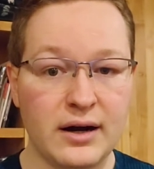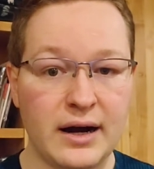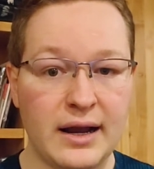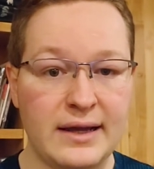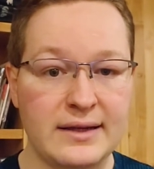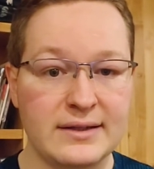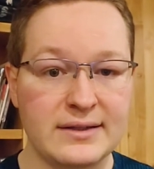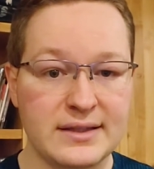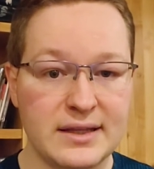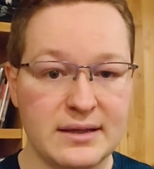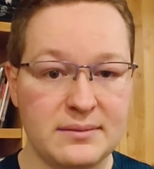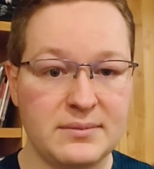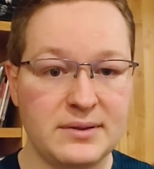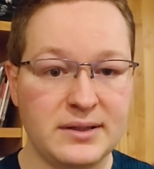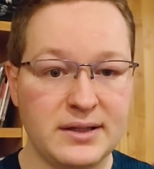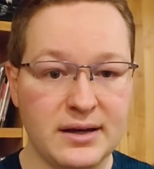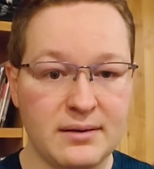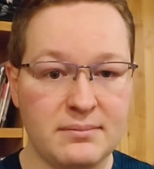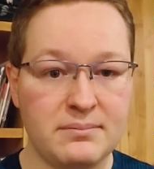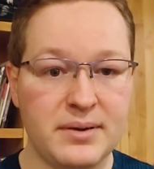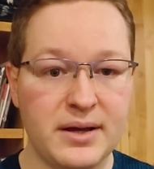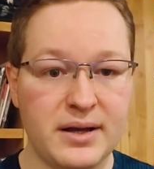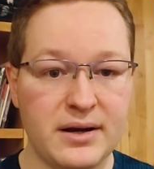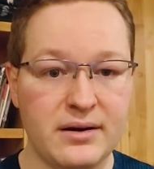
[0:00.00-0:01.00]
as they
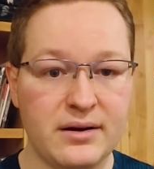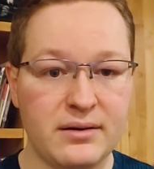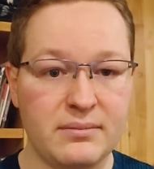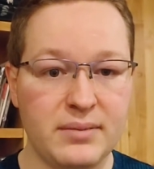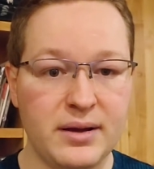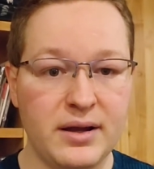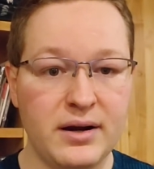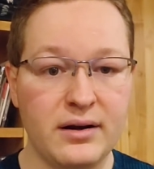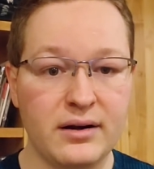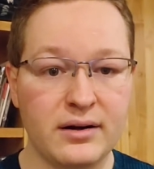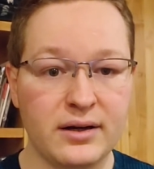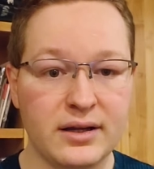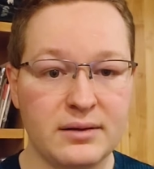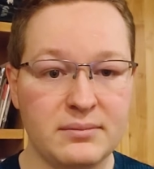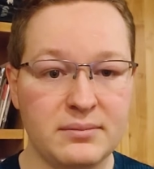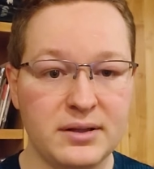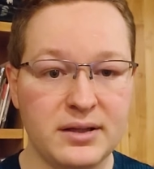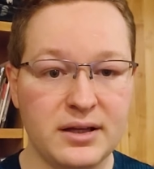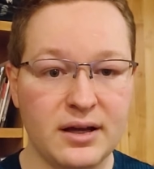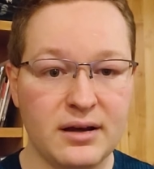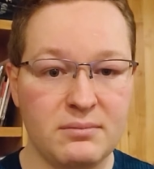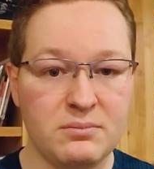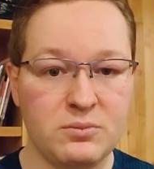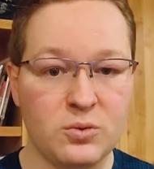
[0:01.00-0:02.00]
become better and better, can
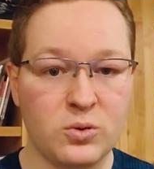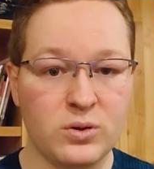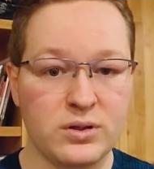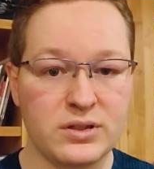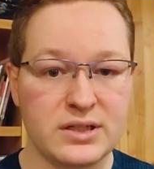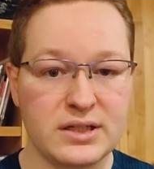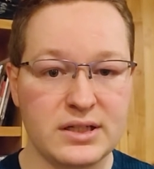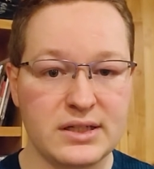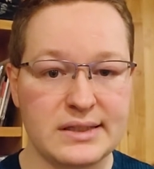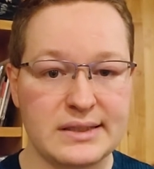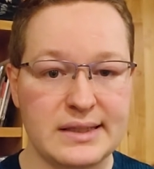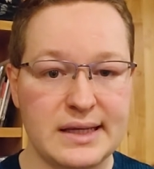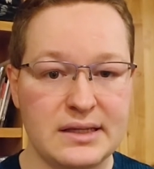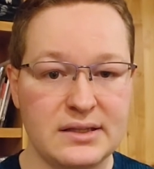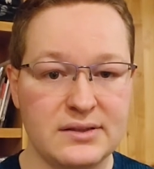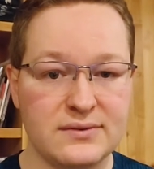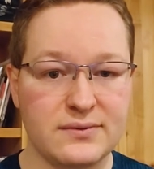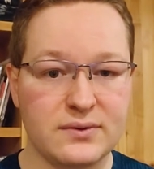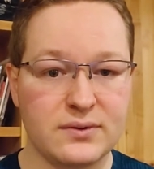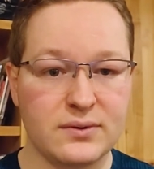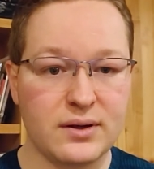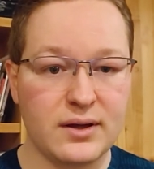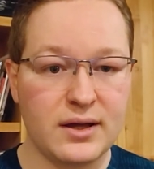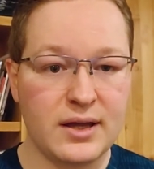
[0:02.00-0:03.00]
become more
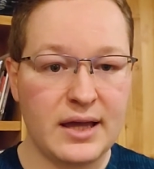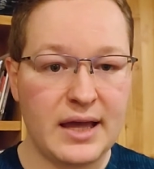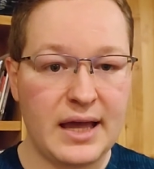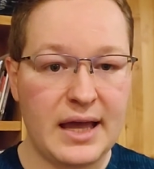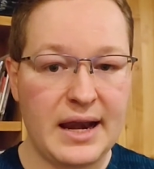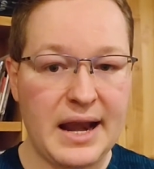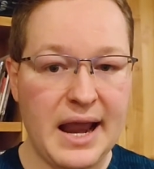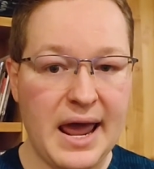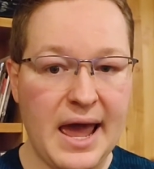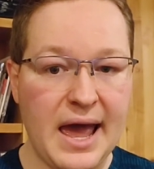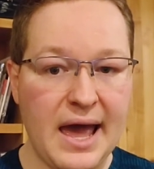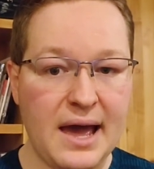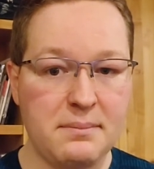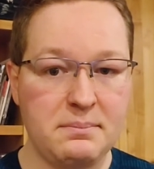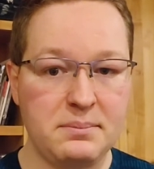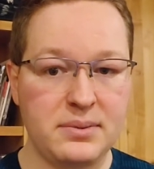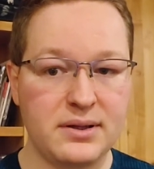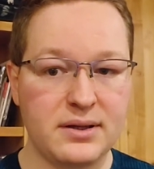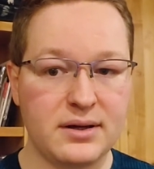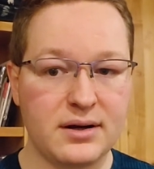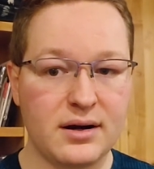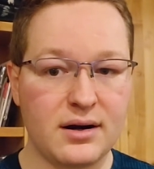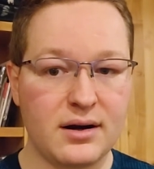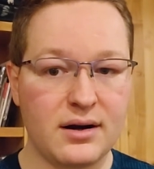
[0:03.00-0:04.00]
successful and
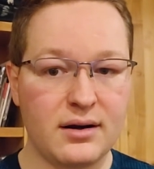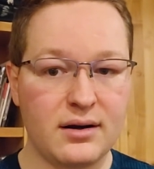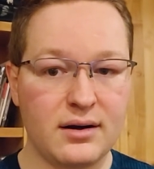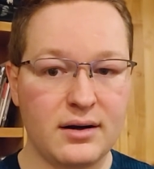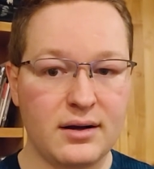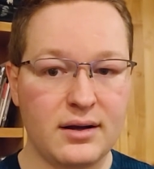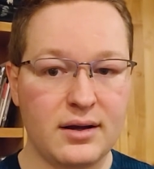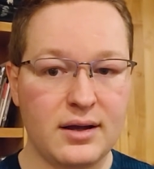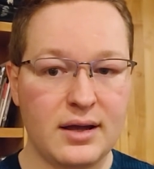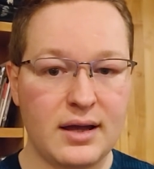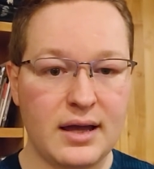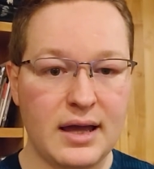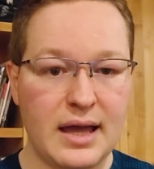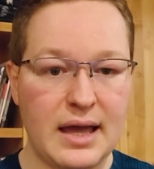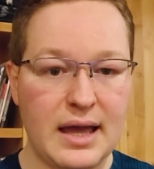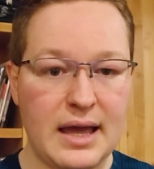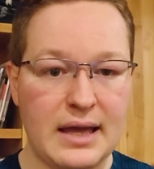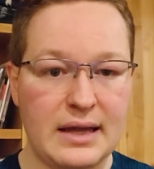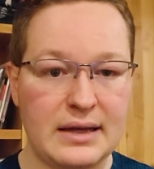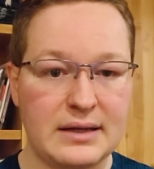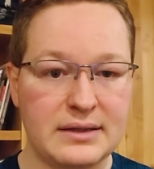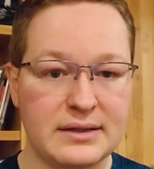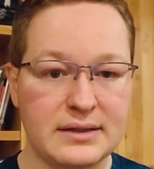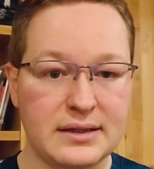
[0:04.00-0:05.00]
happier
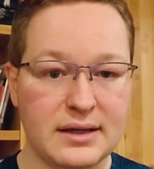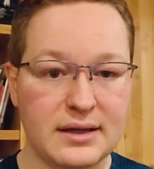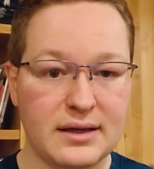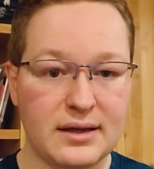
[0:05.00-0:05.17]
and